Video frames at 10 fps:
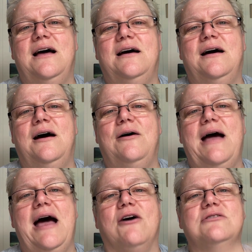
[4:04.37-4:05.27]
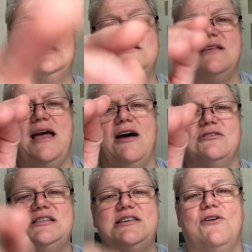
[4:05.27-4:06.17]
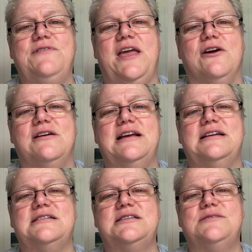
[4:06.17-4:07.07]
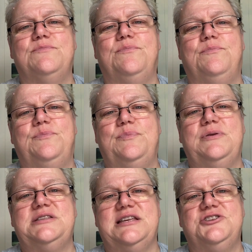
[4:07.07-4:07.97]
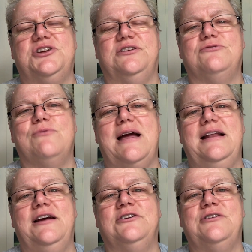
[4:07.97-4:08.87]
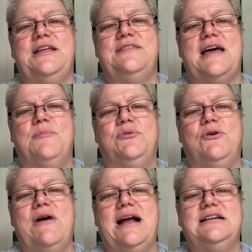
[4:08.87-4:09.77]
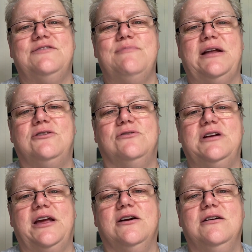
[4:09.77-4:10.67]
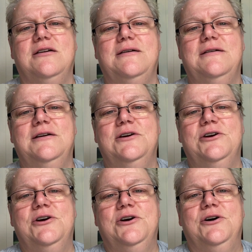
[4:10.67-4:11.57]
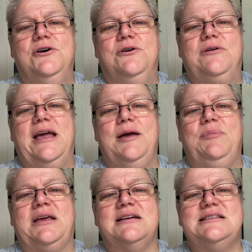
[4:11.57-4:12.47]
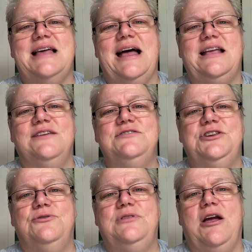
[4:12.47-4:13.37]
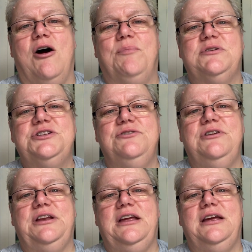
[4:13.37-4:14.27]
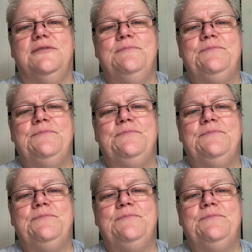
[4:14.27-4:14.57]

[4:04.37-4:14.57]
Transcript: uh, how, how self care is positioned right underneath that proactive medical care. Okay, because that gives you the opportunity